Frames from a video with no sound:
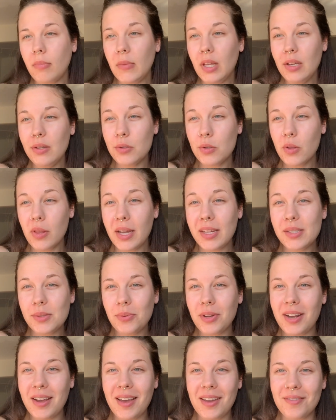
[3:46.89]
So that's
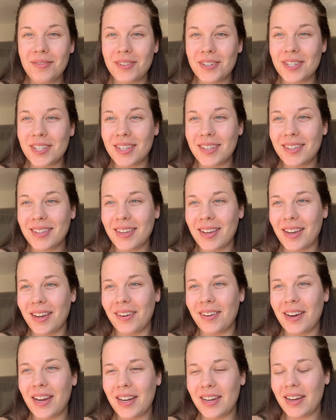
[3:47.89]
what I have for
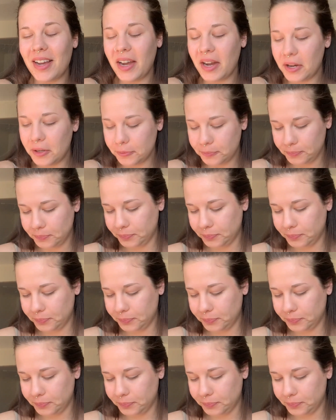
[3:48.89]
skincare right now.